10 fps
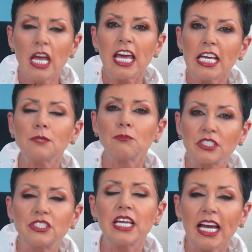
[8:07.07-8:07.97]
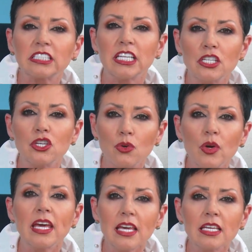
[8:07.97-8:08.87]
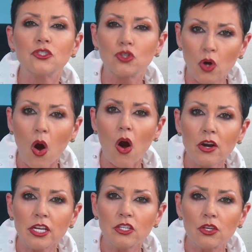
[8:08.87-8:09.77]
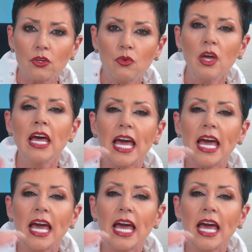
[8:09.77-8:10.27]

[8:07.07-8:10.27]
He's protecting you. He is guarding you.